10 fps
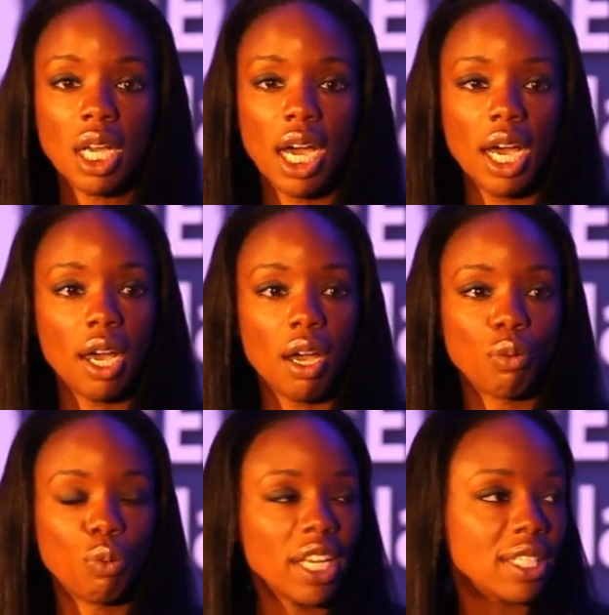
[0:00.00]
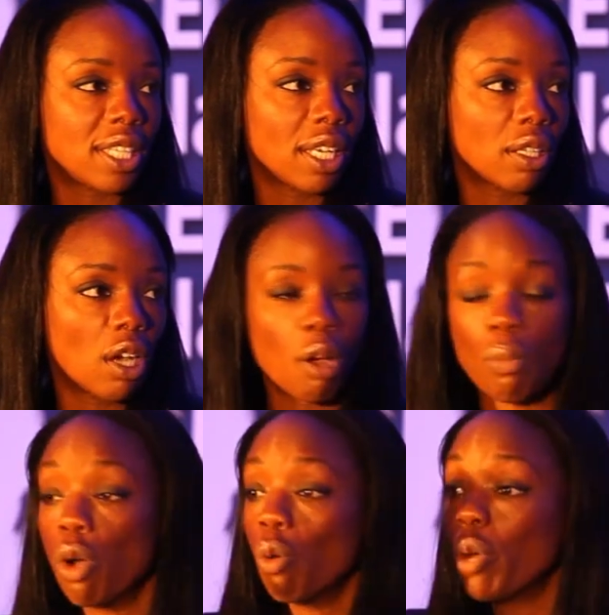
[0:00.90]
alarm.
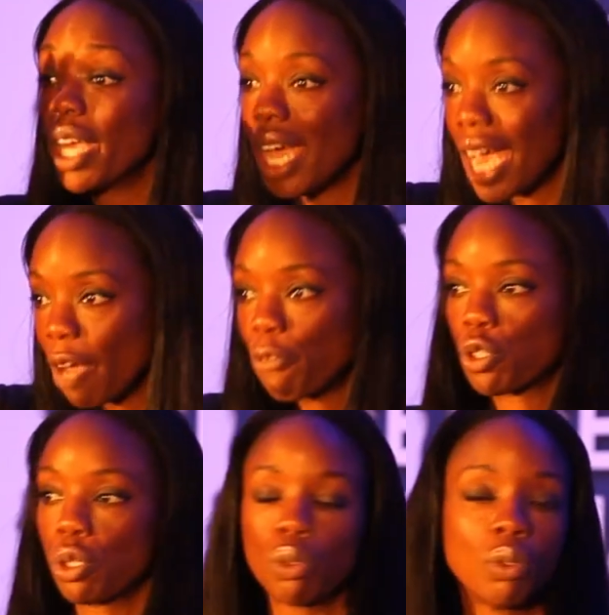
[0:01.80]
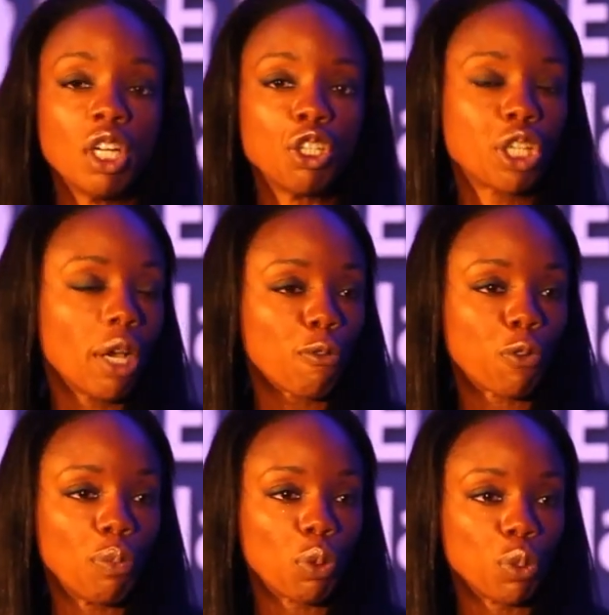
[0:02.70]
We have to shout
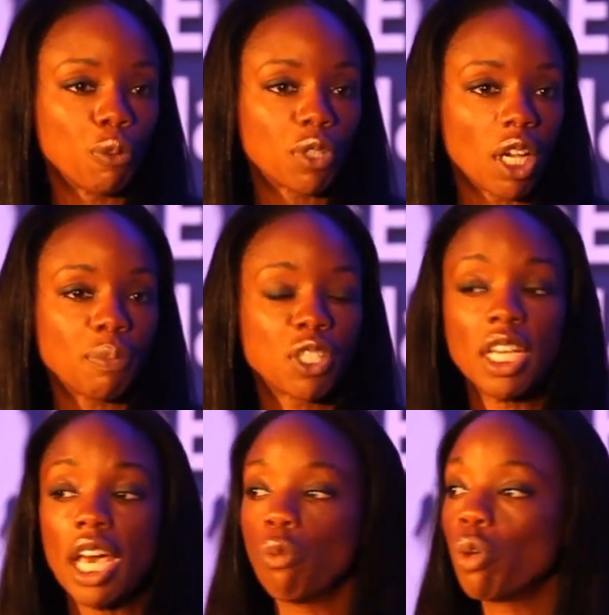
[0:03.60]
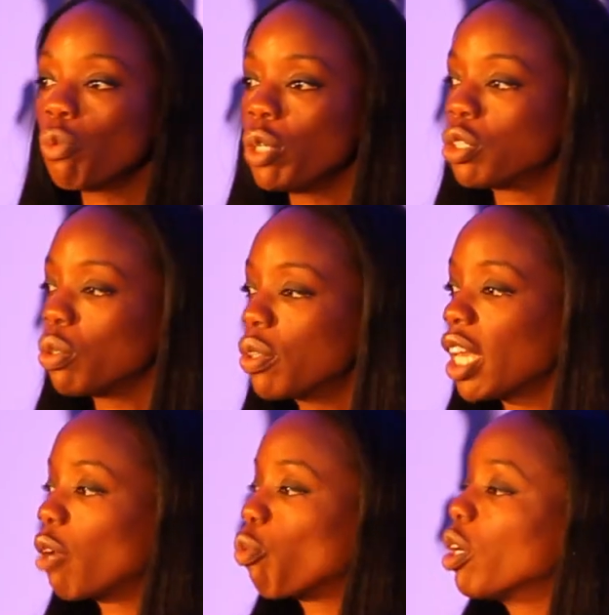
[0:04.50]
from the rooftops. And when we do
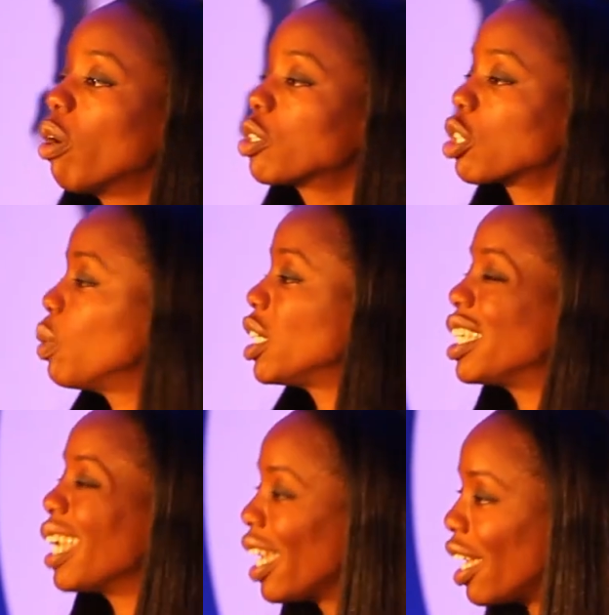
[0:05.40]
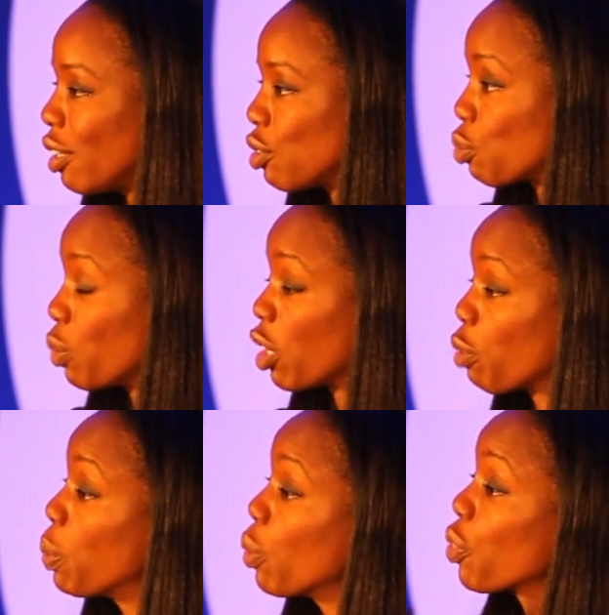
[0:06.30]
that, we also engage
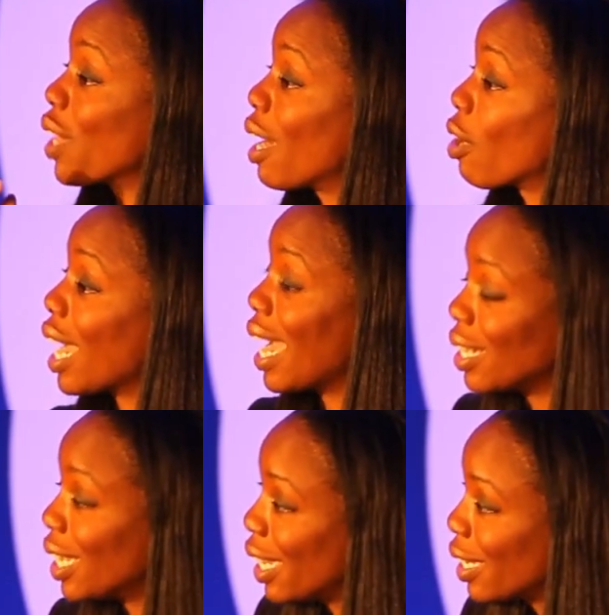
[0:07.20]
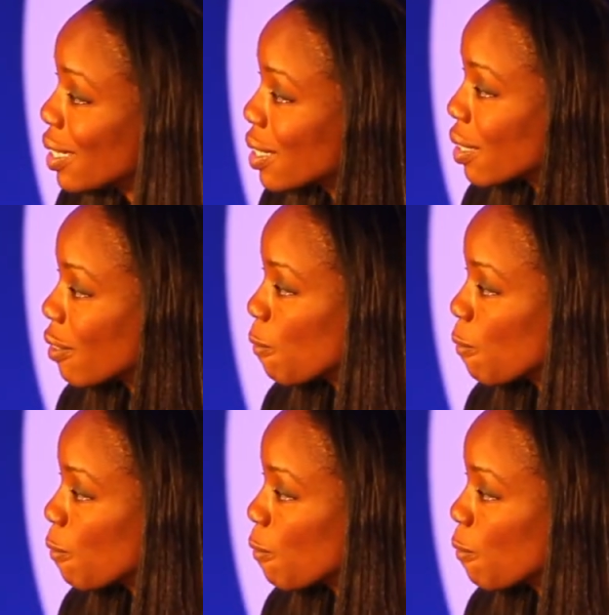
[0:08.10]
with both our allies